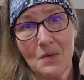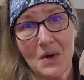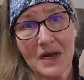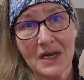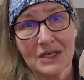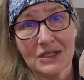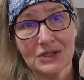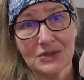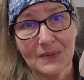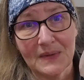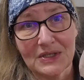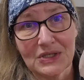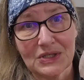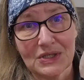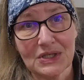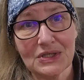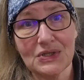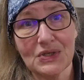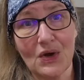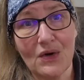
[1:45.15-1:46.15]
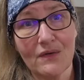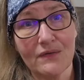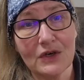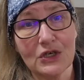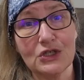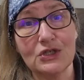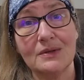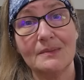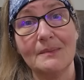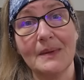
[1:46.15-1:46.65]
want to switch this
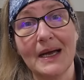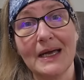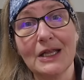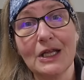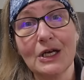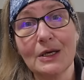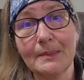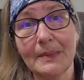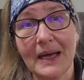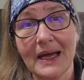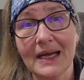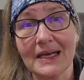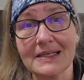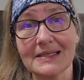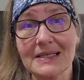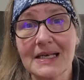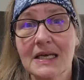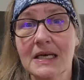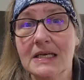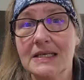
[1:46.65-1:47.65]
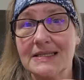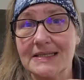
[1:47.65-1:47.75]
over to Mylar bags